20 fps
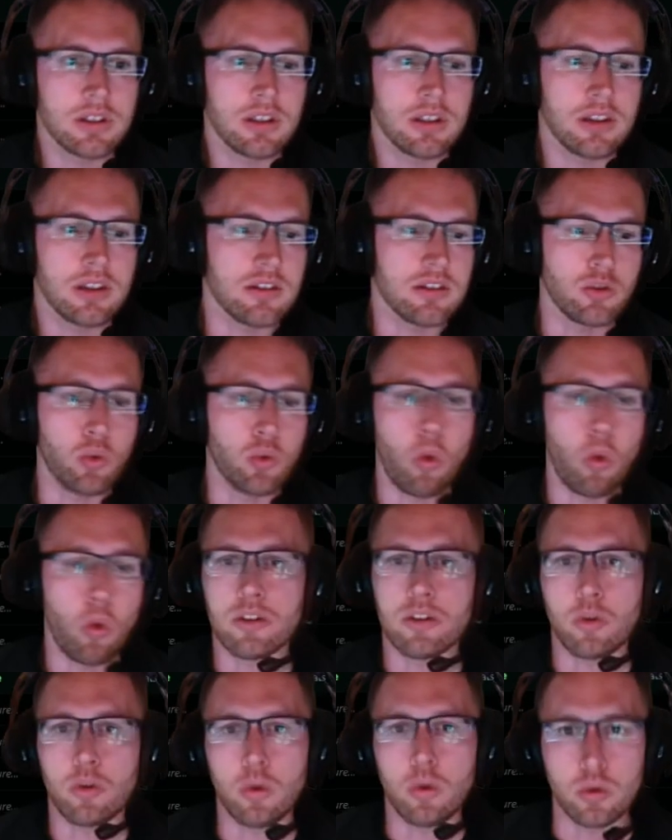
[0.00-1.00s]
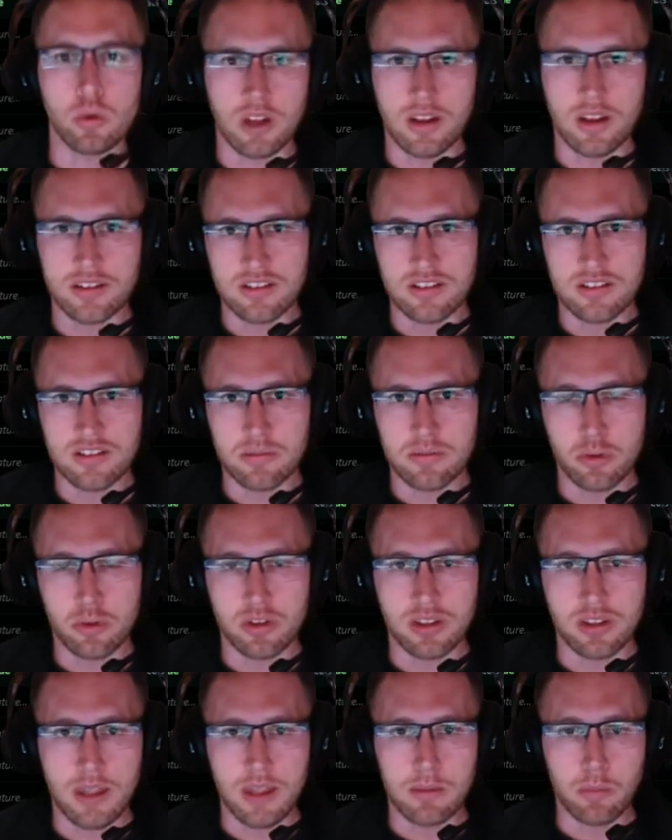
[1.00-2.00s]
There's no other HOTAS is
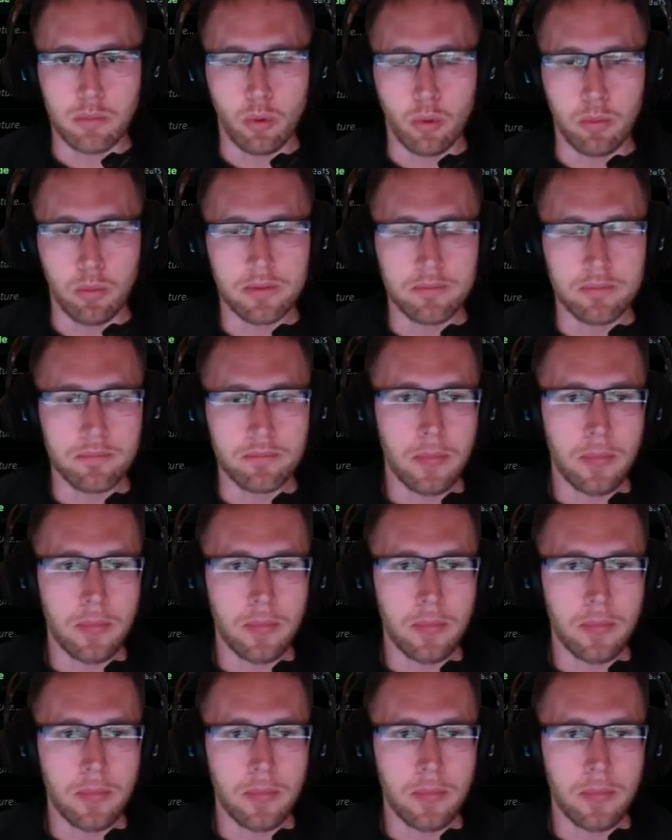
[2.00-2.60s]
supported at the moment.